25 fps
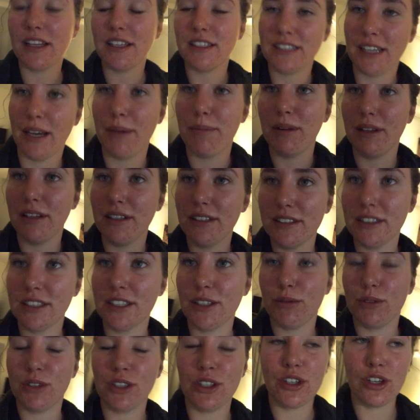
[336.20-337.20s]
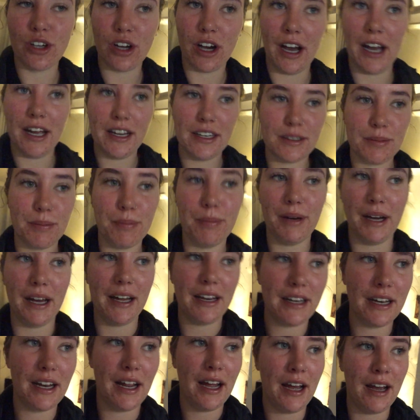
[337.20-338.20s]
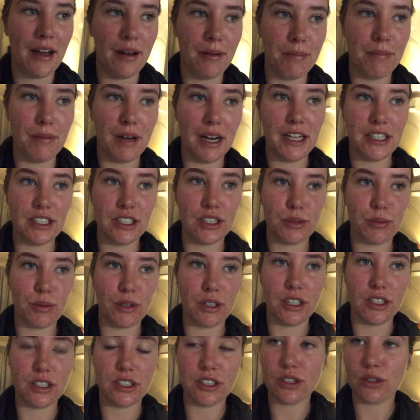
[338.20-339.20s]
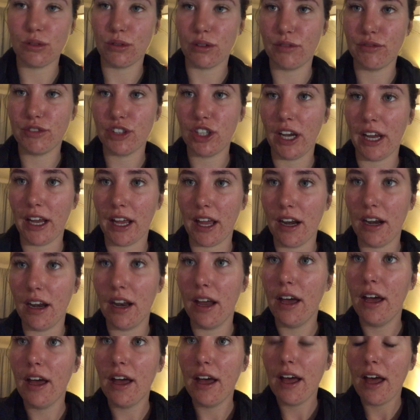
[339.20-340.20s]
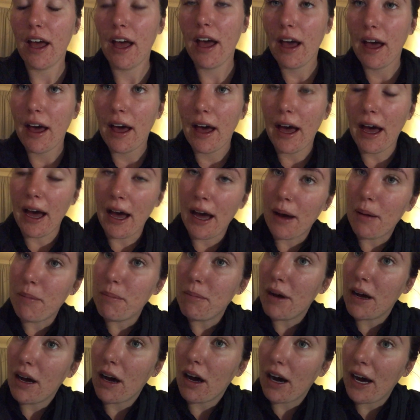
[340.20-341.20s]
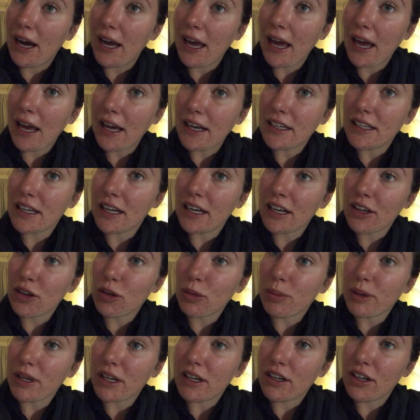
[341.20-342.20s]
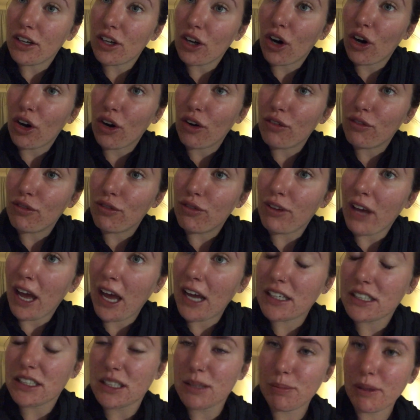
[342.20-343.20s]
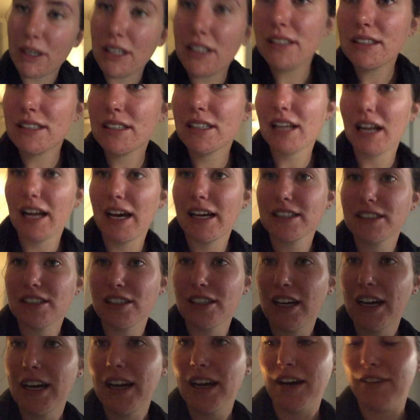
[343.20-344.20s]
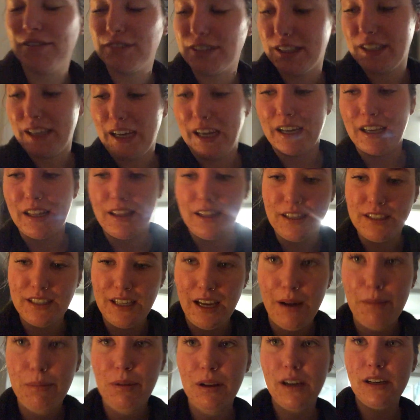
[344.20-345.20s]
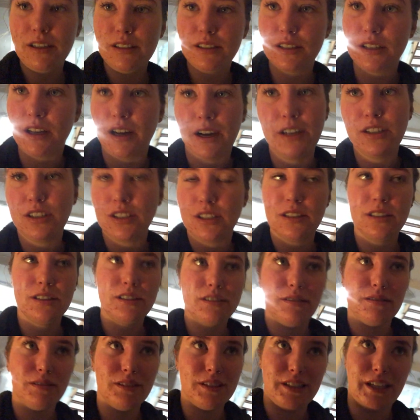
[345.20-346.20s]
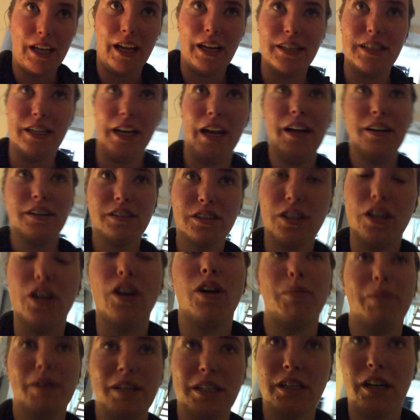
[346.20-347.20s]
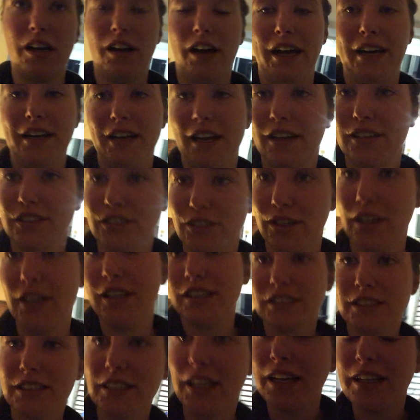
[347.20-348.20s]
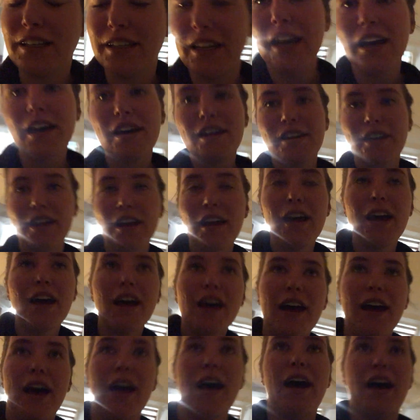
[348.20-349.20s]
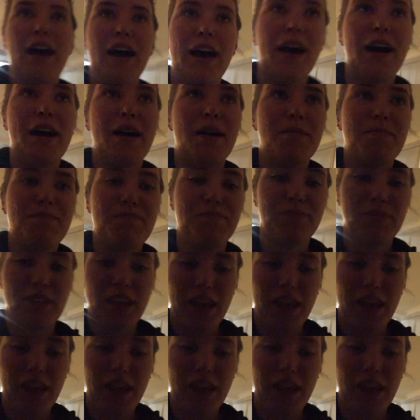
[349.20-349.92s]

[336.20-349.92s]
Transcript: the tablet until tonight, but um, I just wanted to sort of check in. Um, I had a little bit of head spins last night after taking the tablet, so I just sat down. You're not meant to lie down, so I just sat down. Um,